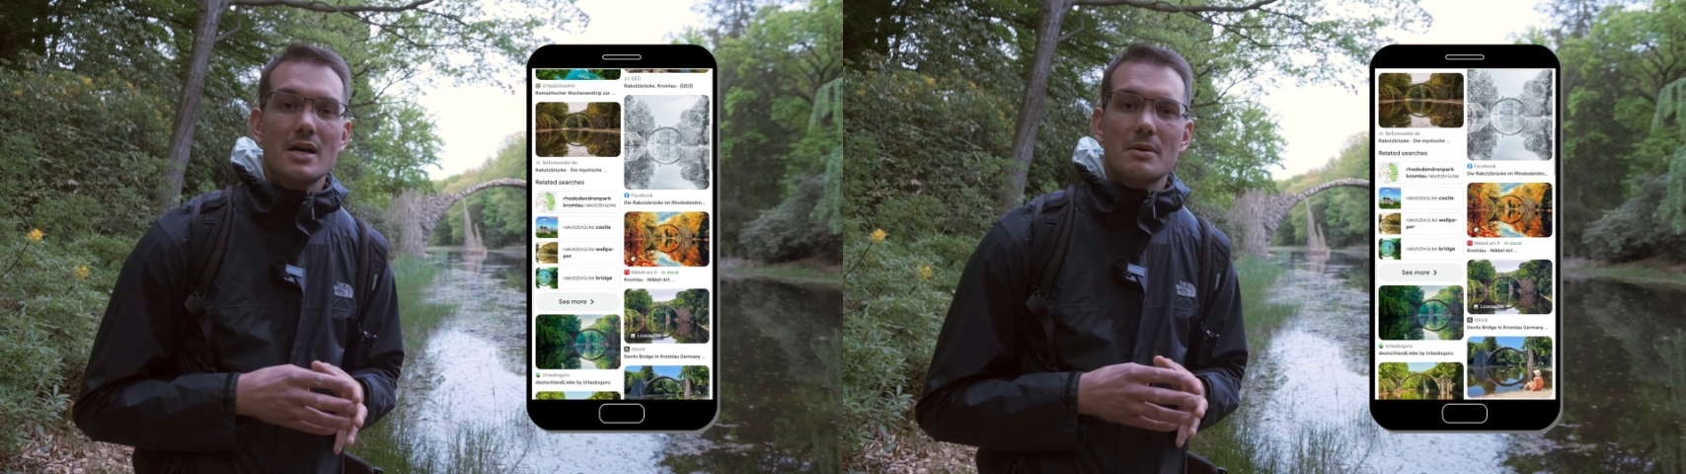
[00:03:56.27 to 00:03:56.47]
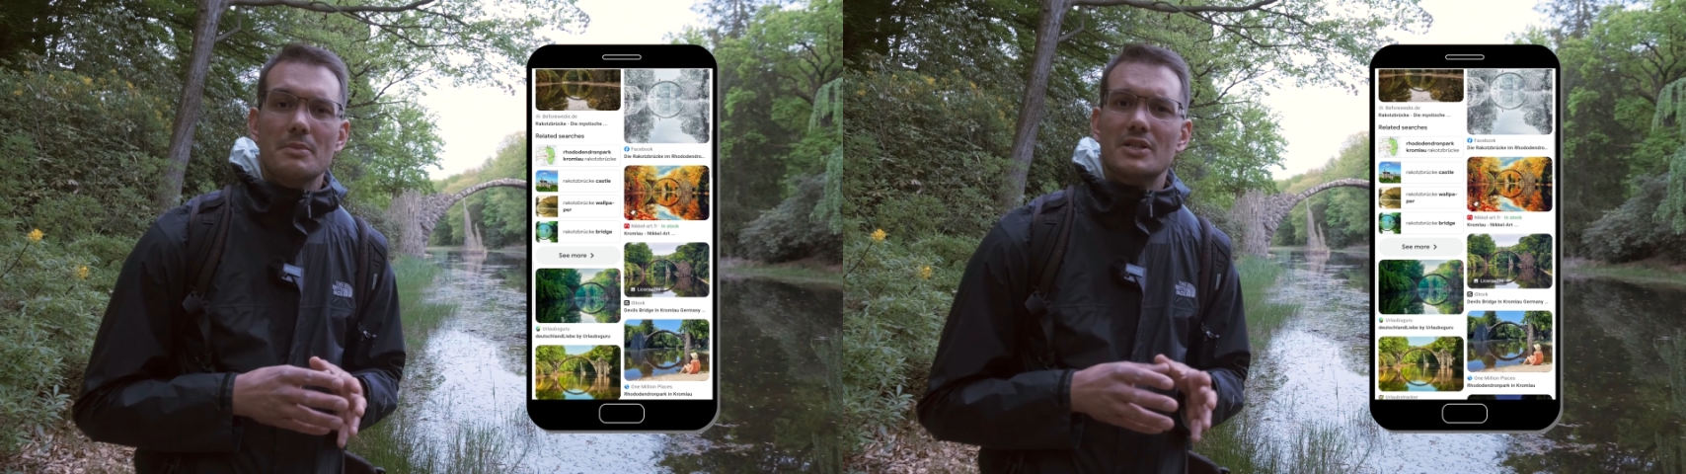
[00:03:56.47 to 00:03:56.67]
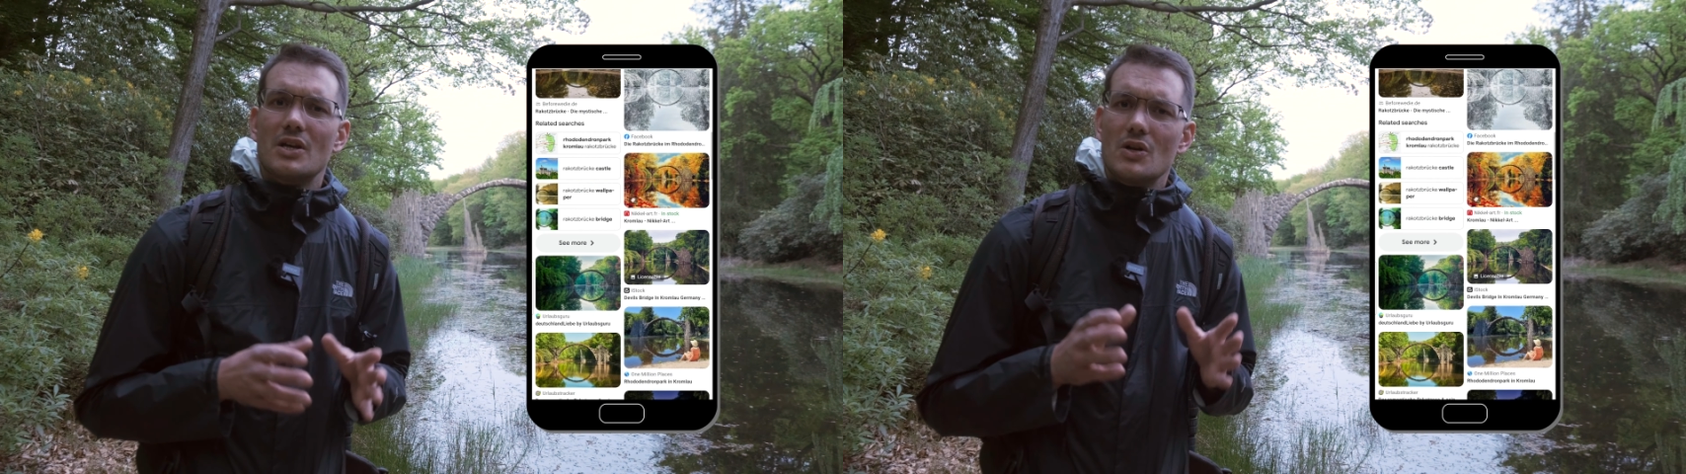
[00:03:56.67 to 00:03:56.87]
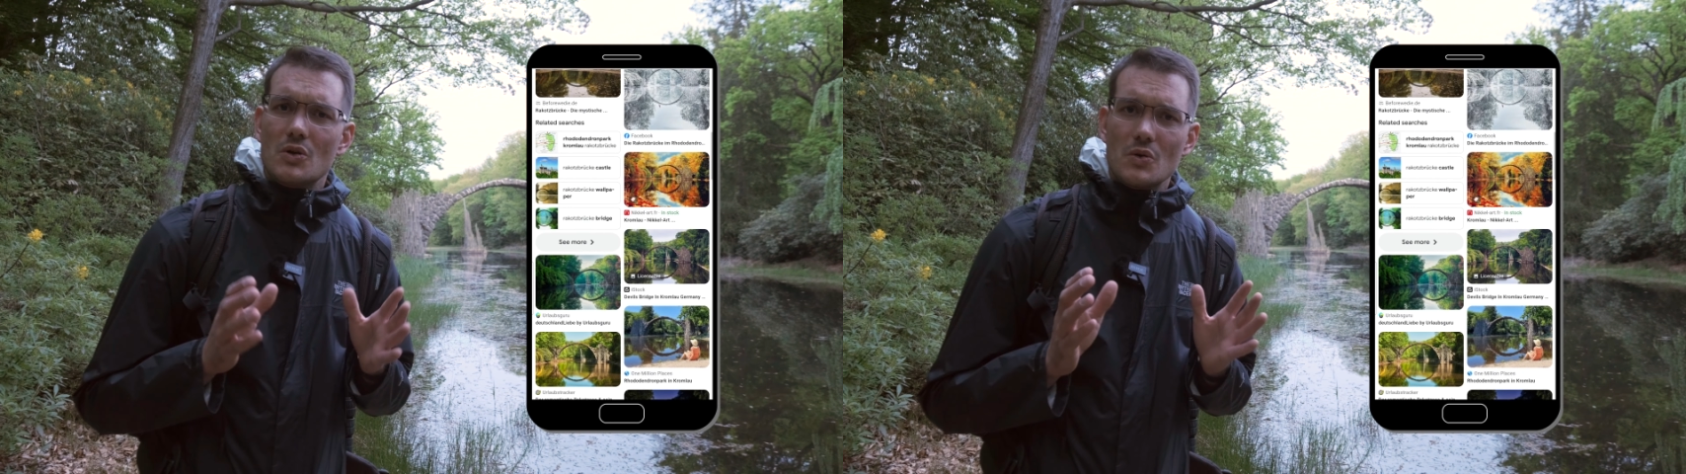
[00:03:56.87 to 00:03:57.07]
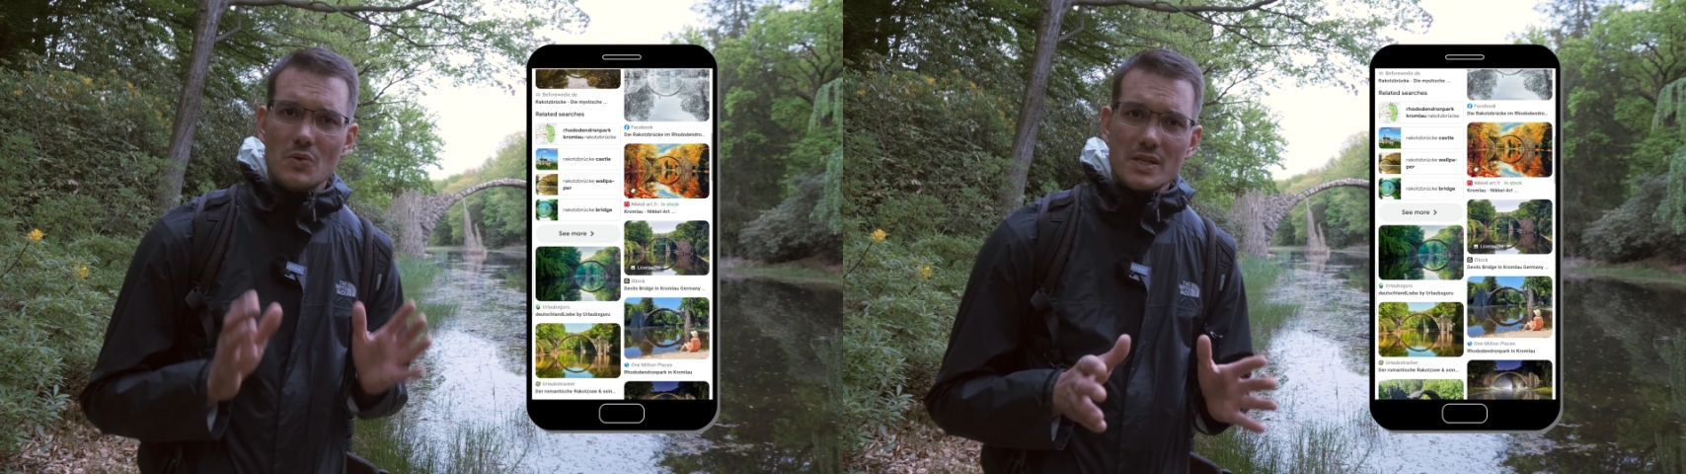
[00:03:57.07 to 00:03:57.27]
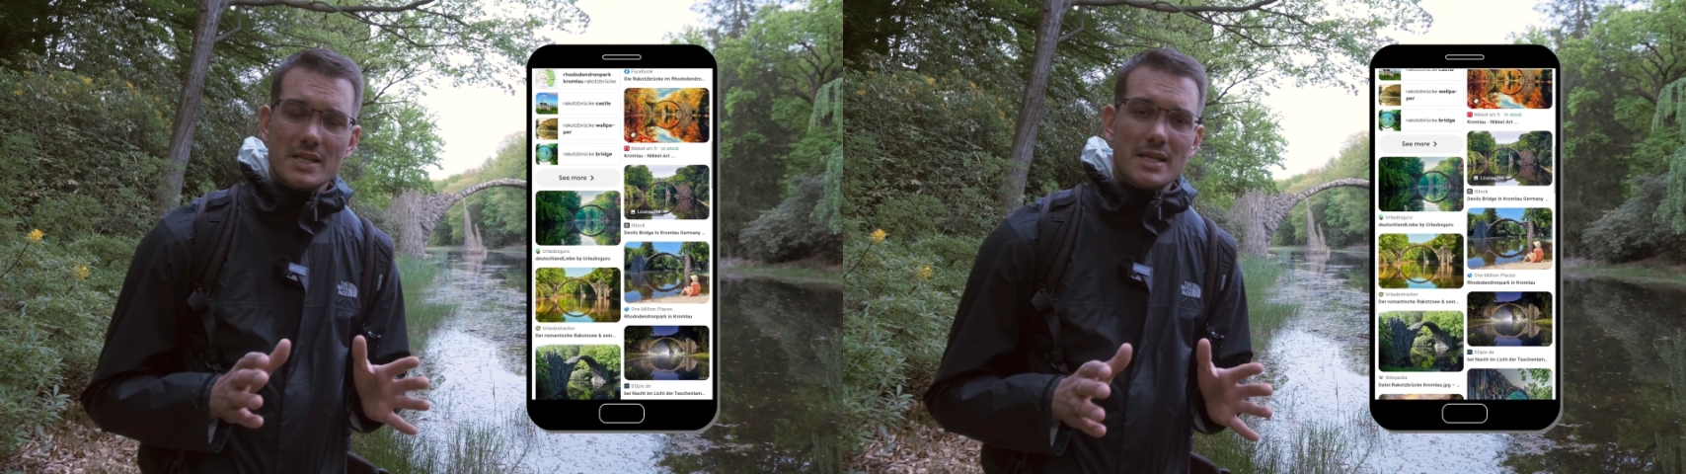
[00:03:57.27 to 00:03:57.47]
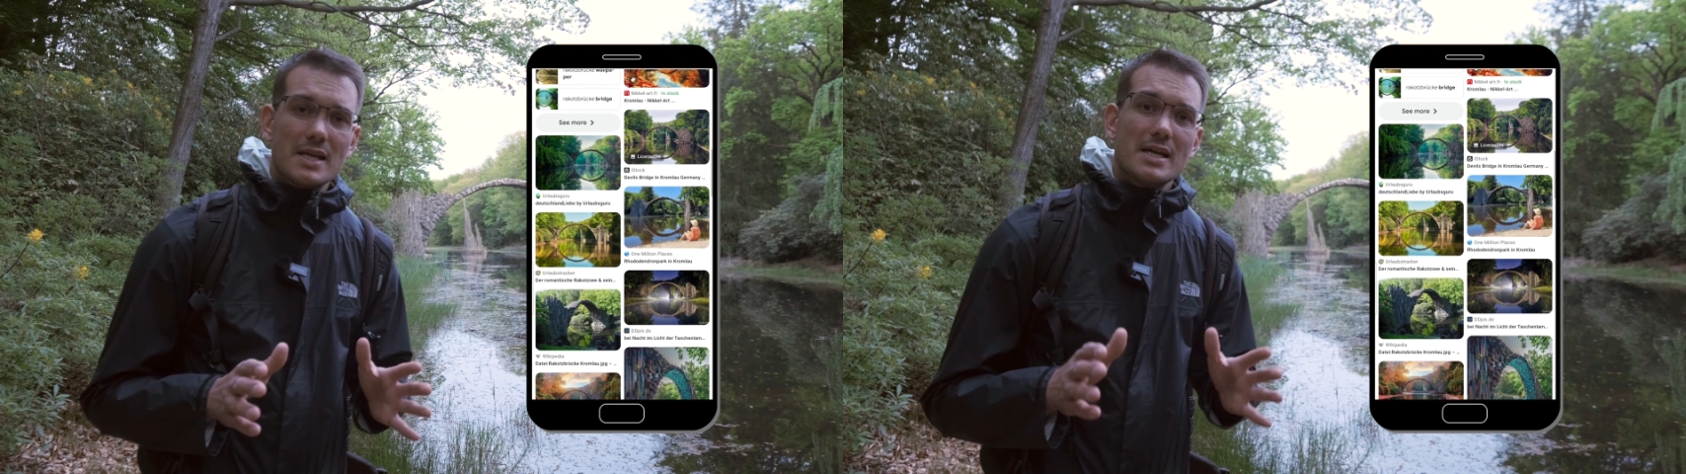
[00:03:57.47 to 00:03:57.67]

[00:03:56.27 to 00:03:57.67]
but looking